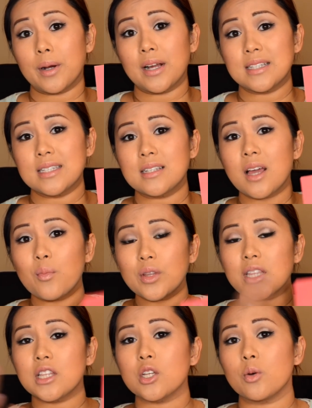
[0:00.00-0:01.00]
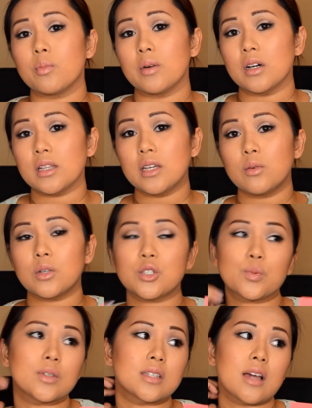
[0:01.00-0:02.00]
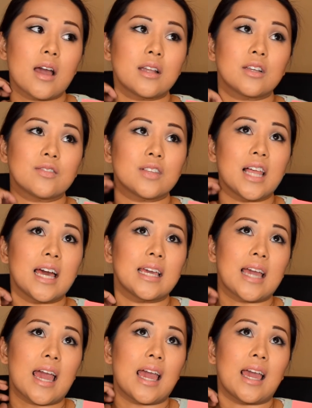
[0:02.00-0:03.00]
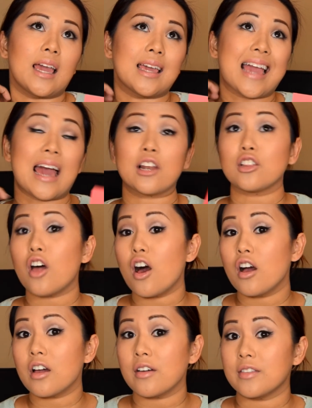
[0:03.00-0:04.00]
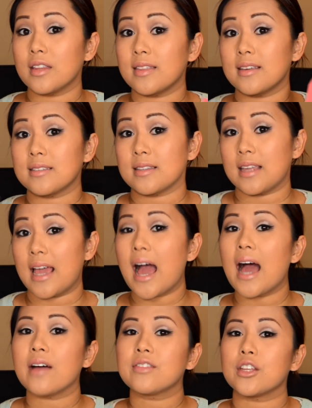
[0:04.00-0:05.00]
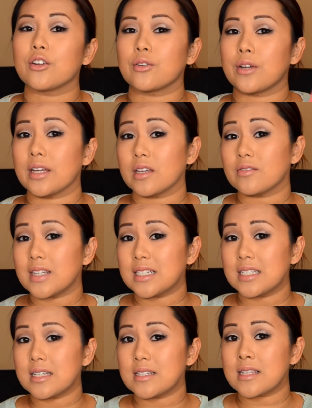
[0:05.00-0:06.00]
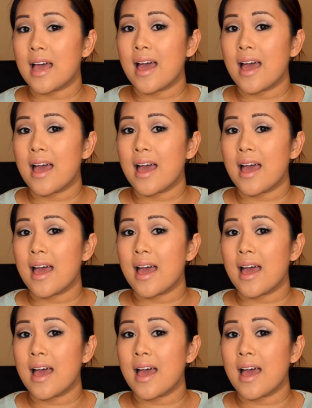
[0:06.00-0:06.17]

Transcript: It did come with a little booklet, which was kind of like a catalog of the things that they have that are great gift ideas.